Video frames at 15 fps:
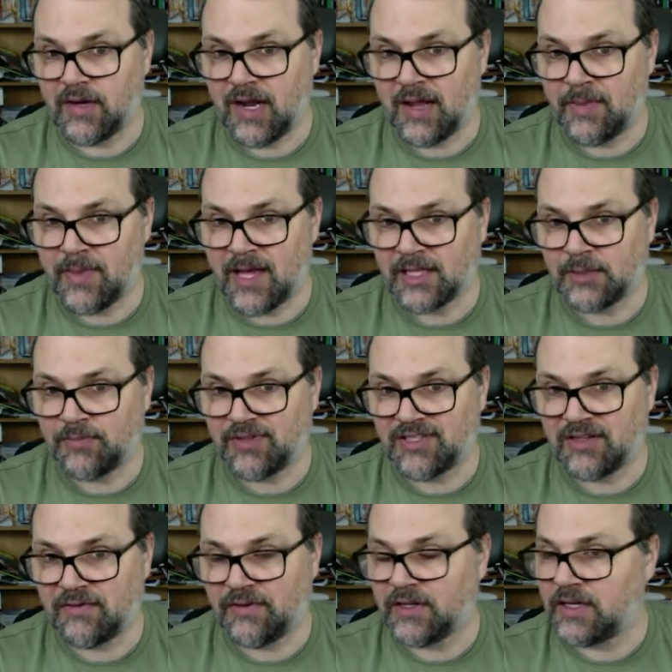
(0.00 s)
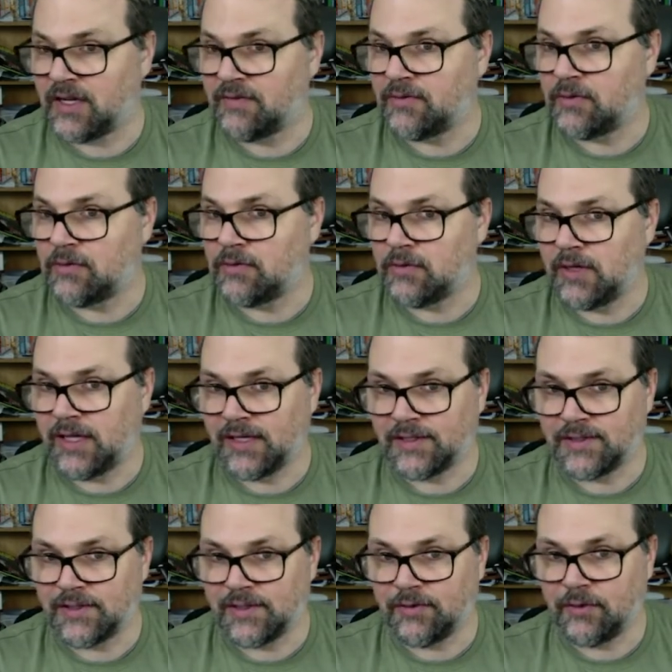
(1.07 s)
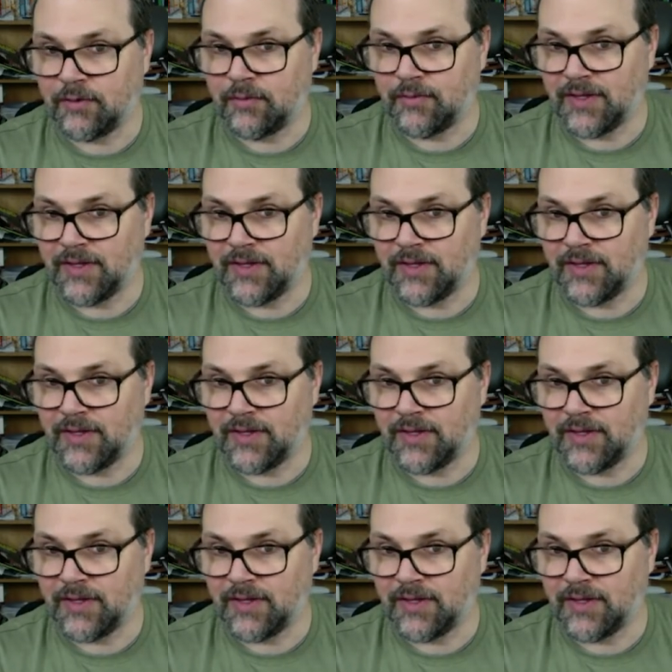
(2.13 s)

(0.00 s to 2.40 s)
at that specific level, x0.